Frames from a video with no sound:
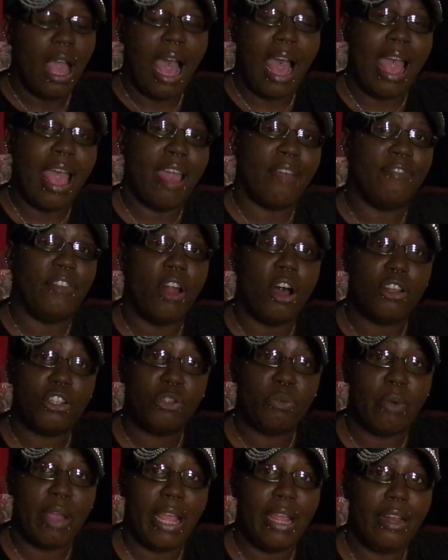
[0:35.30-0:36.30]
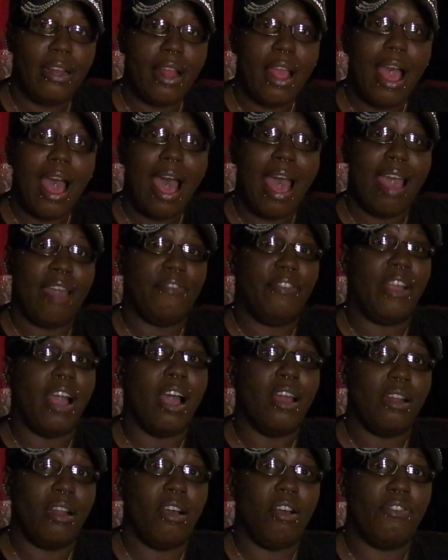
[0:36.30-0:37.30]
I have lost weight. I have
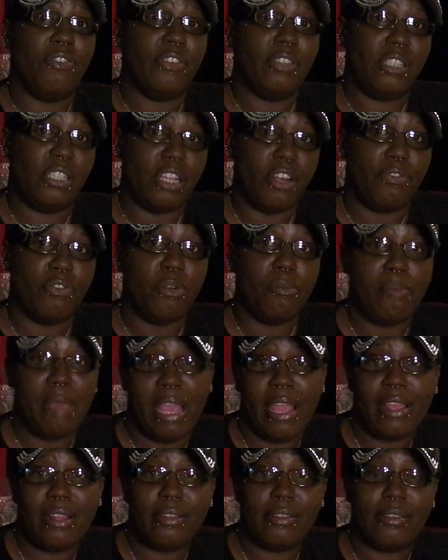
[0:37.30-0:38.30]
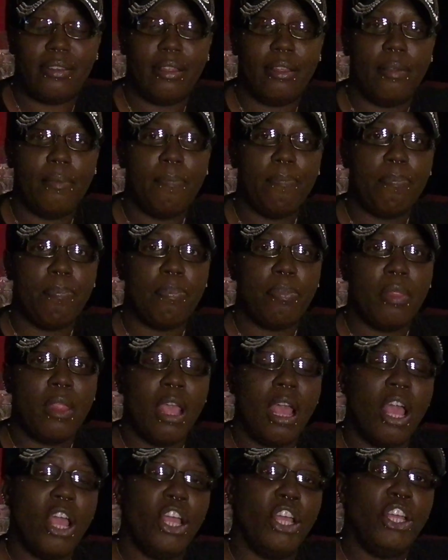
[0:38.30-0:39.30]
gotten off several meds.
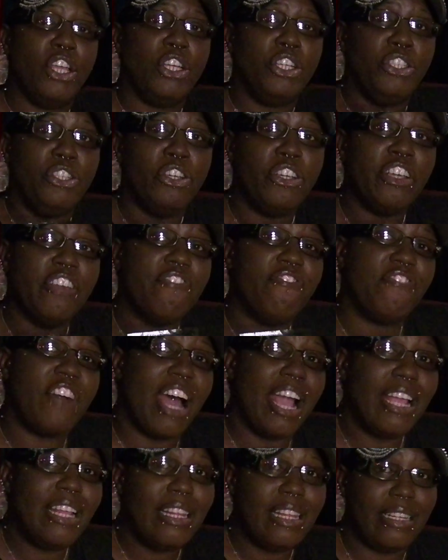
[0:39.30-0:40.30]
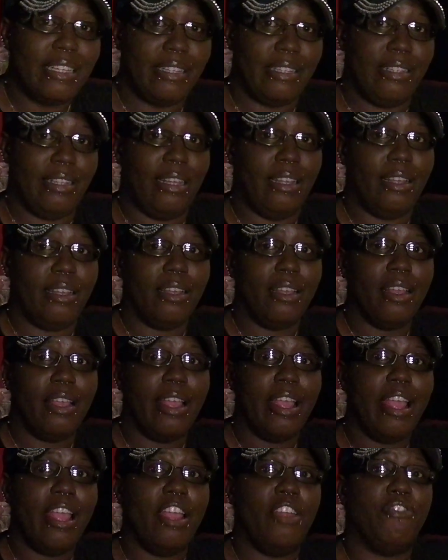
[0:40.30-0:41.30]
You can find this tea
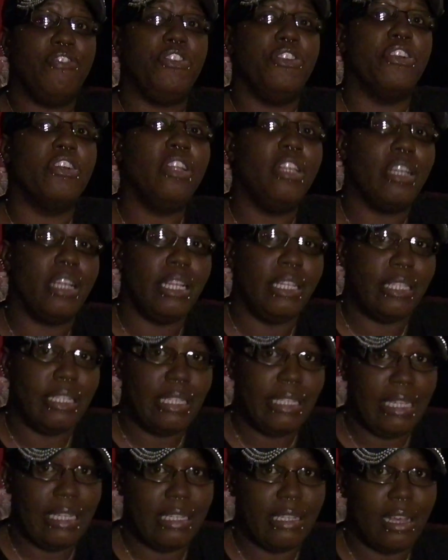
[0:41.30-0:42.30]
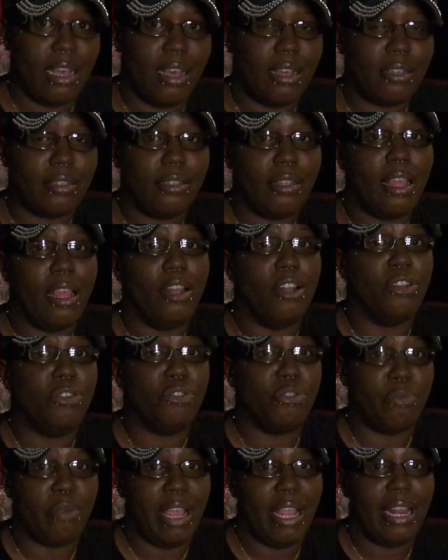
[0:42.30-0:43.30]
if you're looking to detox and
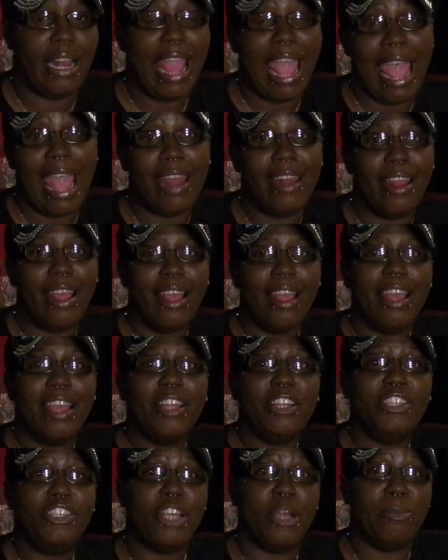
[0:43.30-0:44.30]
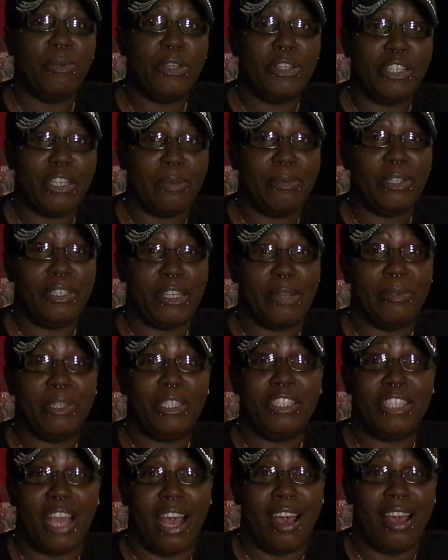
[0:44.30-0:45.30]
lose weight at
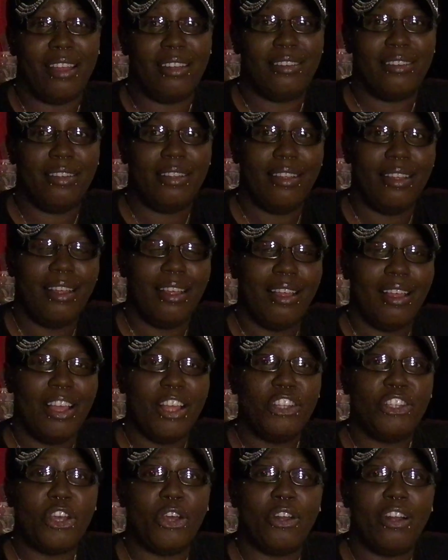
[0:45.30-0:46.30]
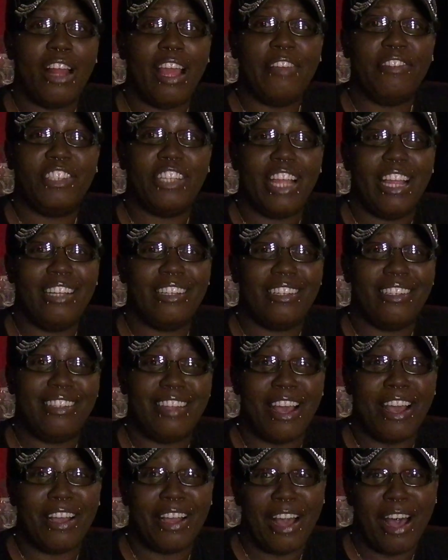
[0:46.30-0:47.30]

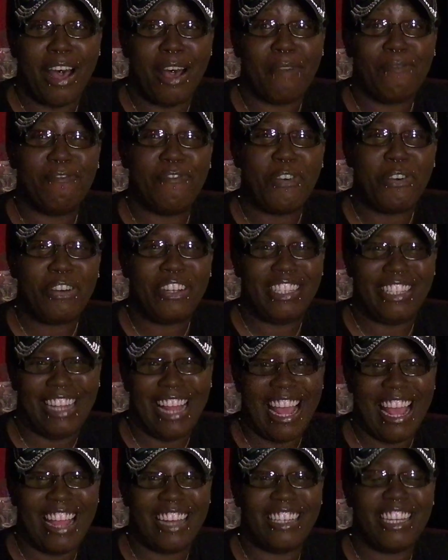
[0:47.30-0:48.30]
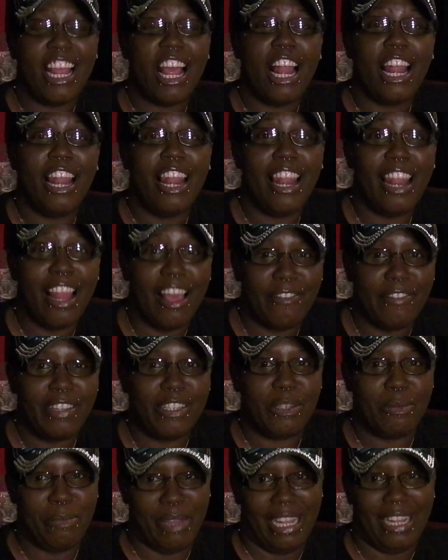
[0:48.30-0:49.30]
www.totallifechanges.com forward slash love
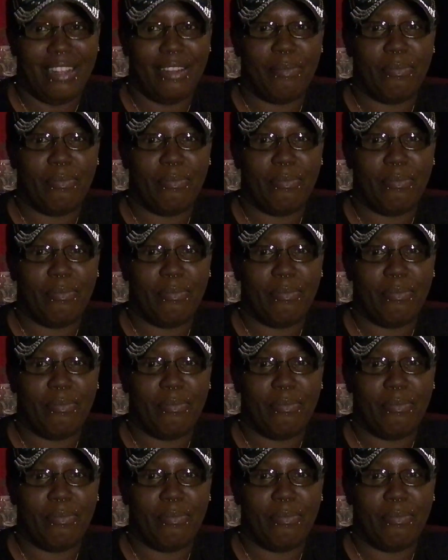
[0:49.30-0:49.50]
is me.